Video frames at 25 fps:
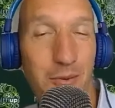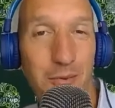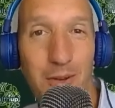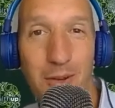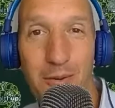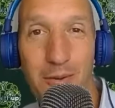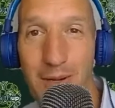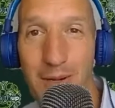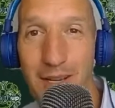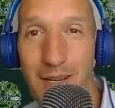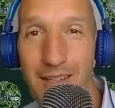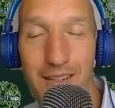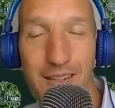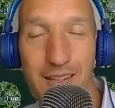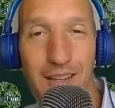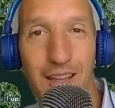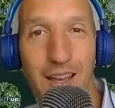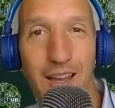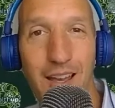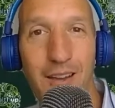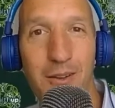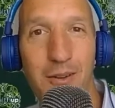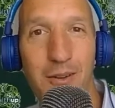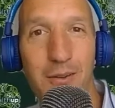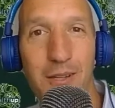away you
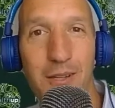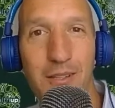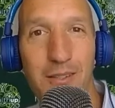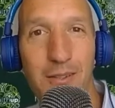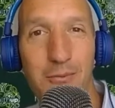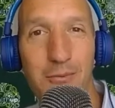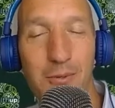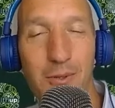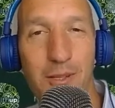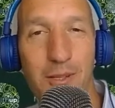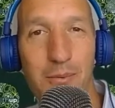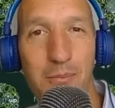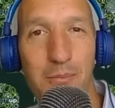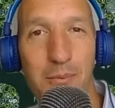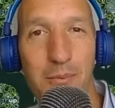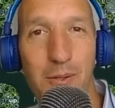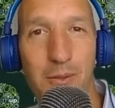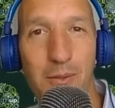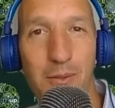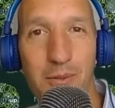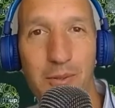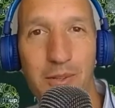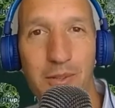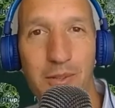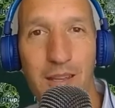go, and you really
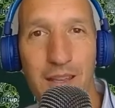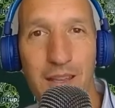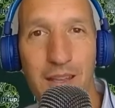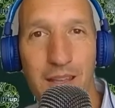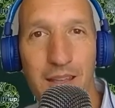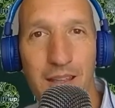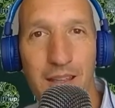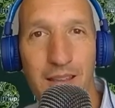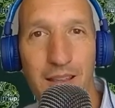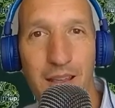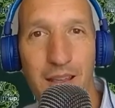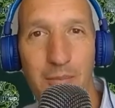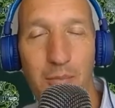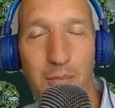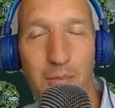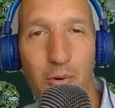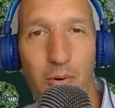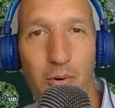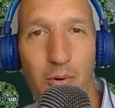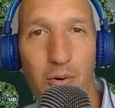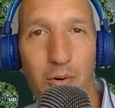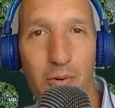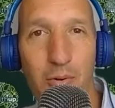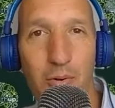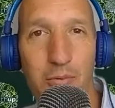build that
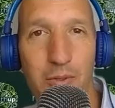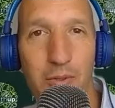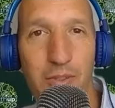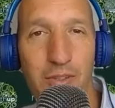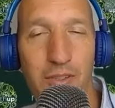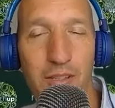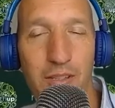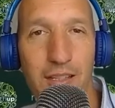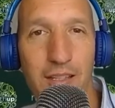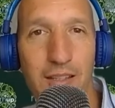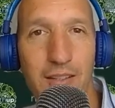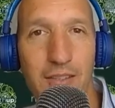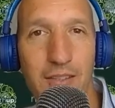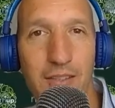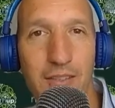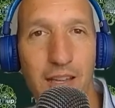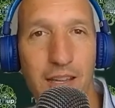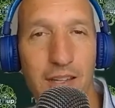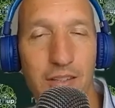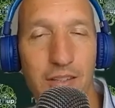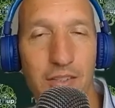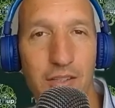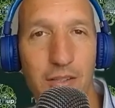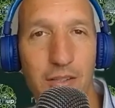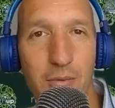more resilience
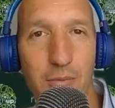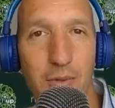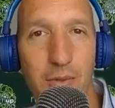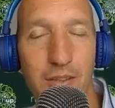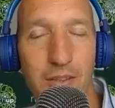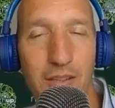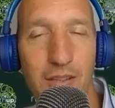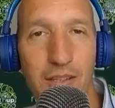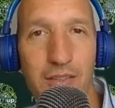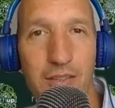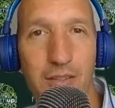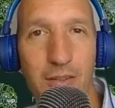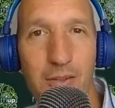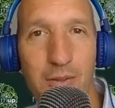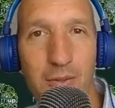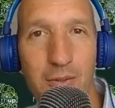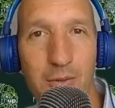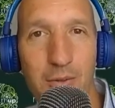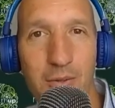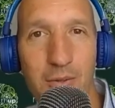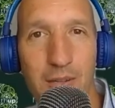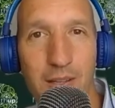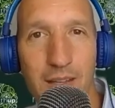nature within you.